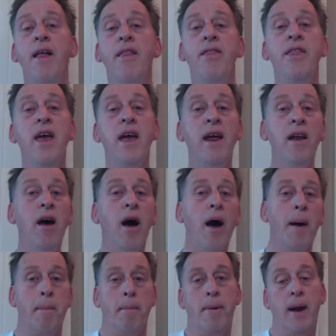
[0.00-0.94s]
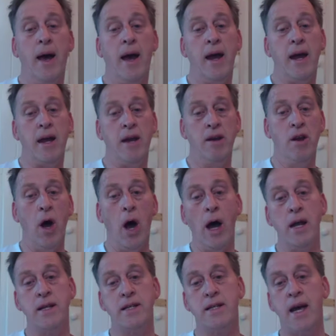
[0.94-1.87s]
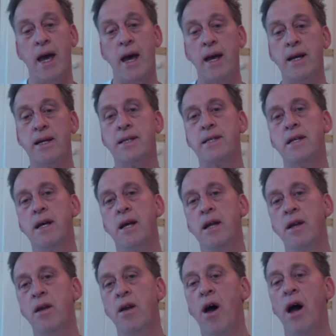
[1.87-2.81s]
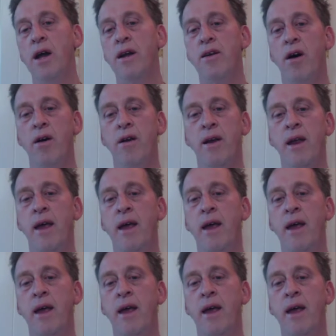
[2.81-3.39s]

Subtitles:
Then I play knight takes knight on